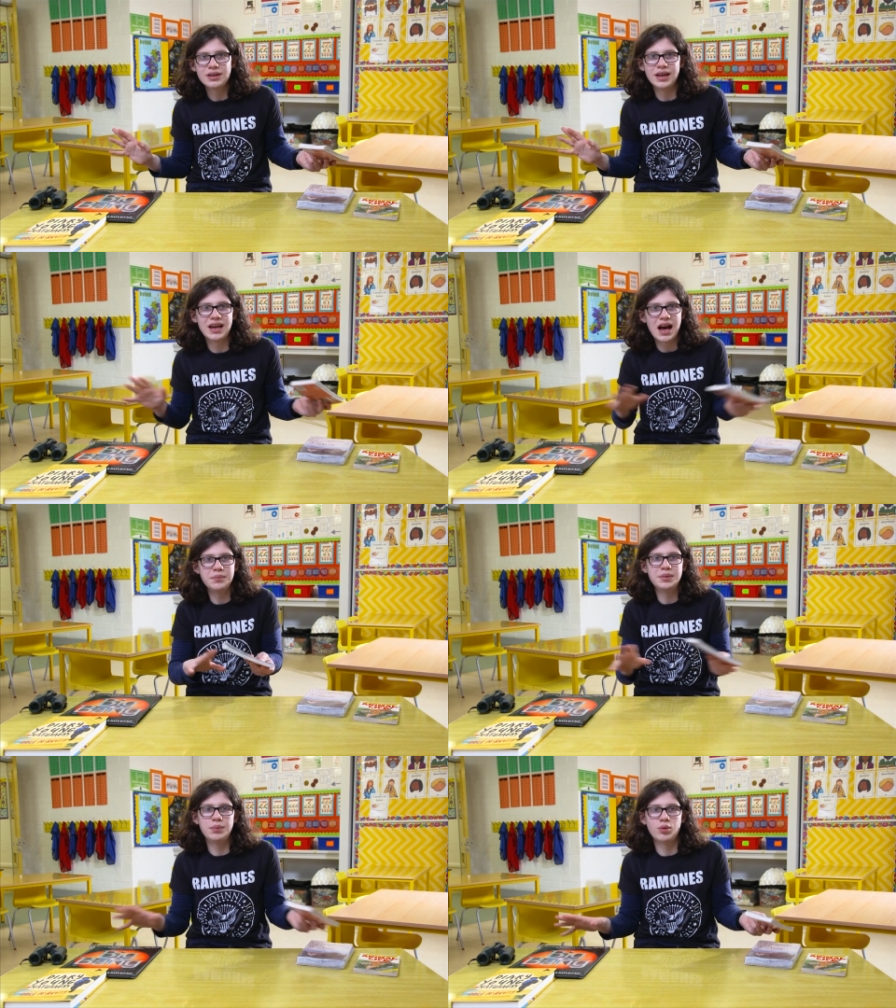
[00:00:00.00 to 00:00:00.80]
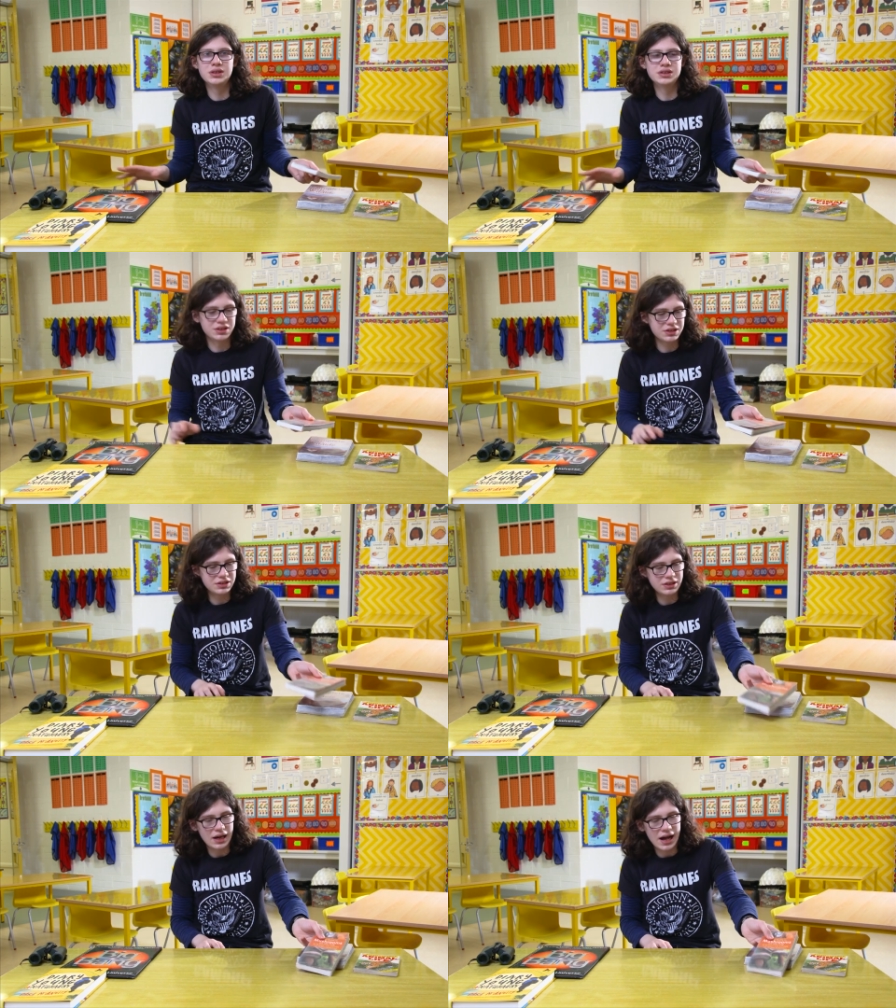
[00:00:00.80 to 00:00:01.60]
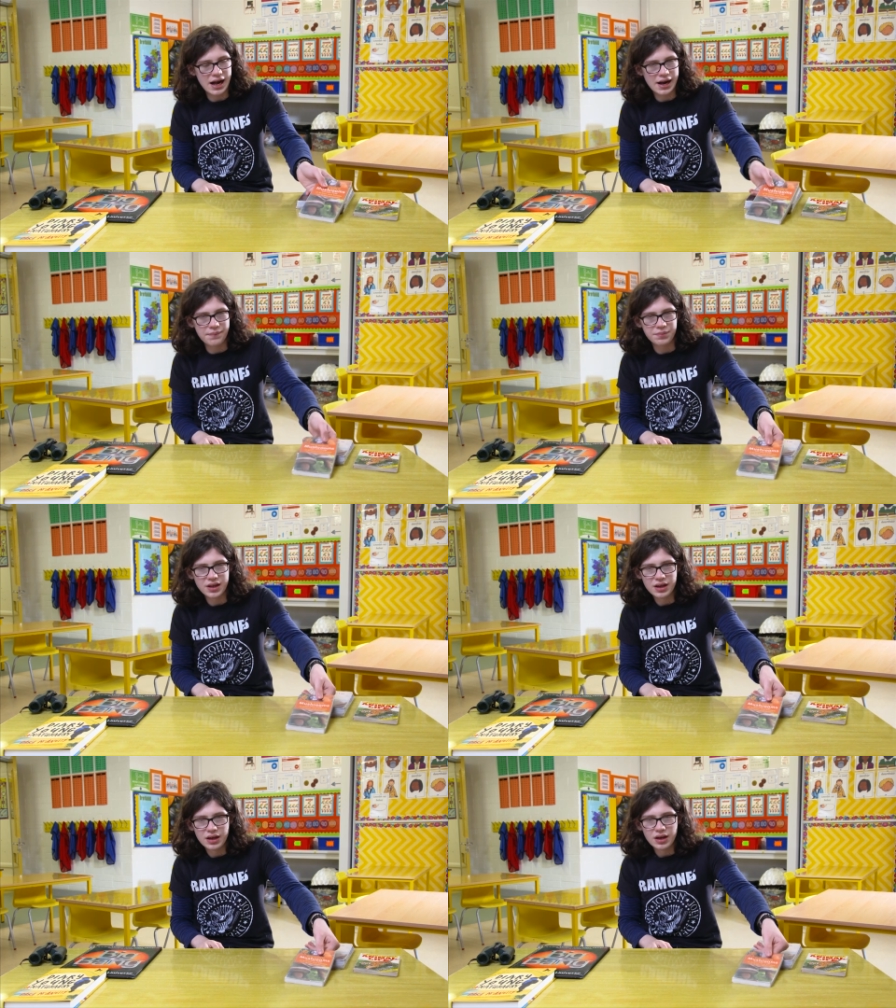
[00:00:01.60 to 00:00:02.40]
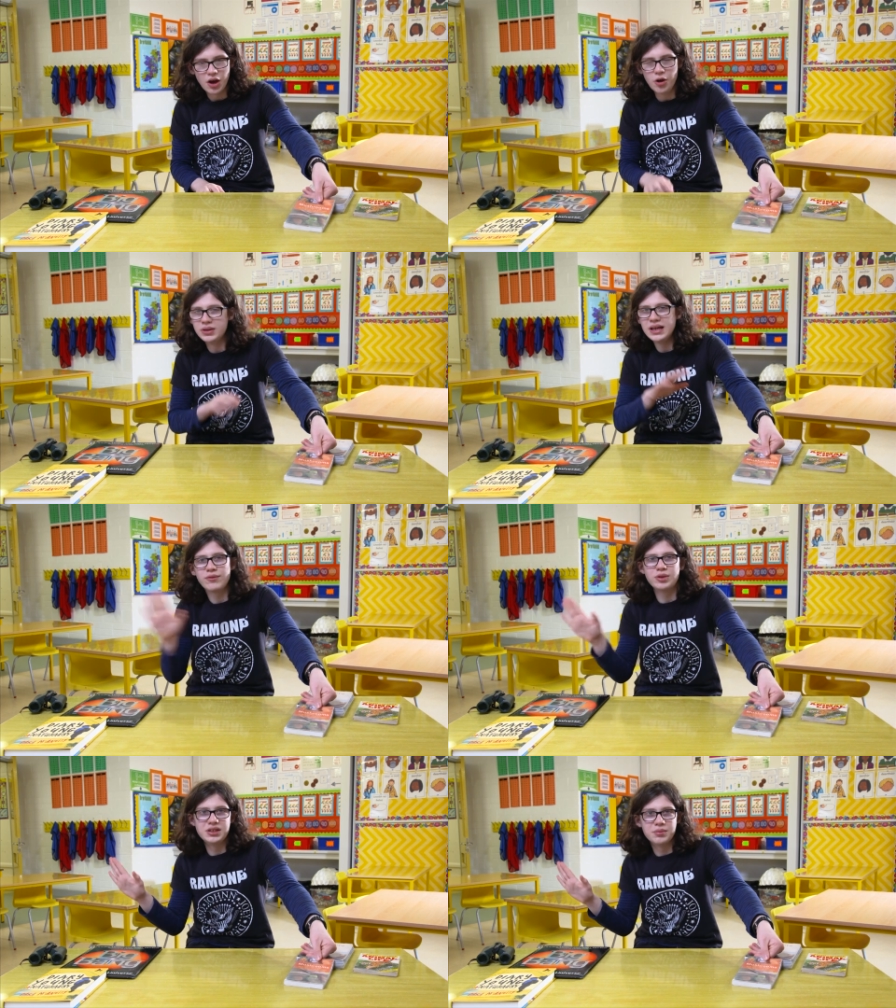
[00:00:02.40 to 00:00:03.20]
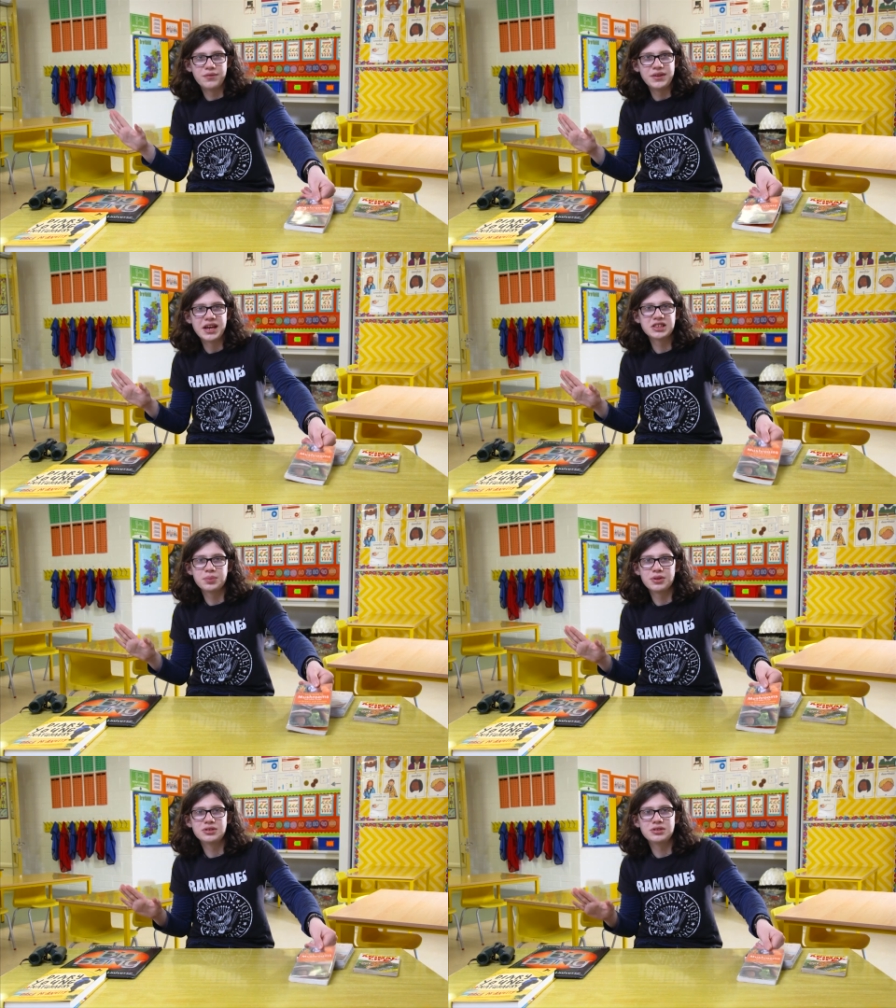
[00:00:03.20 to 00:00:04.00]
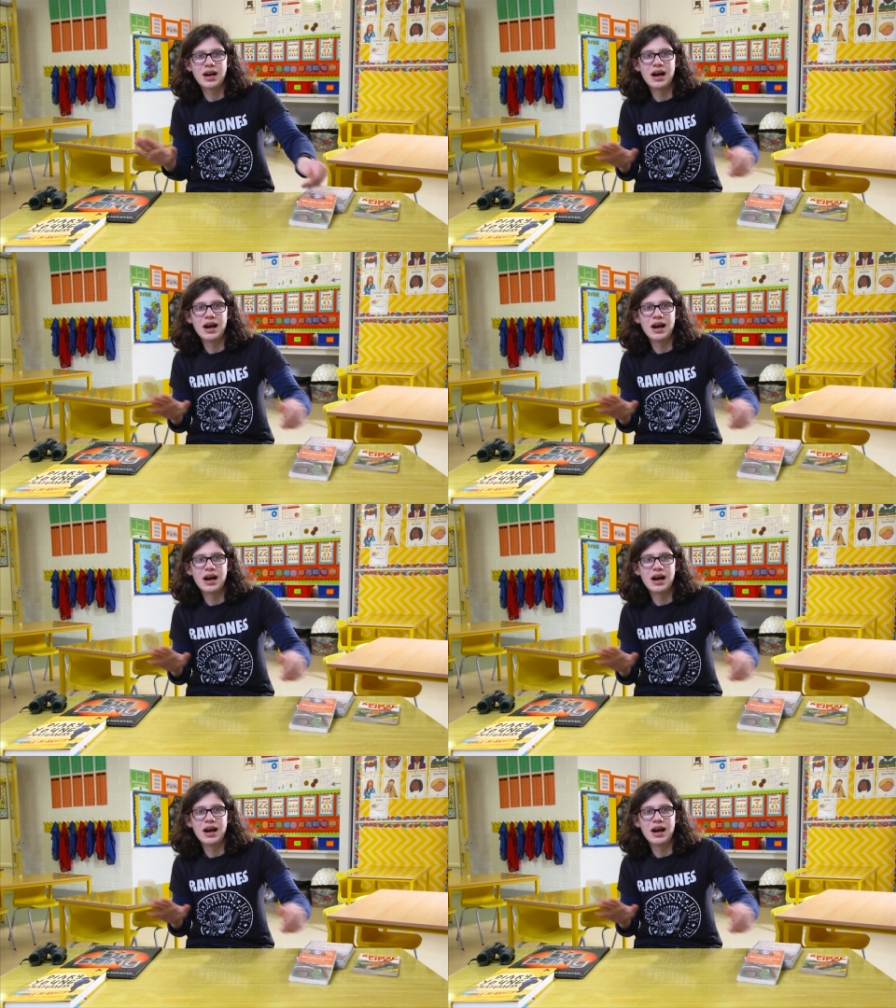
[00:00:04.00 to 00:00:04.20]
They can be poisonous. Um, only ever eat them with an expert.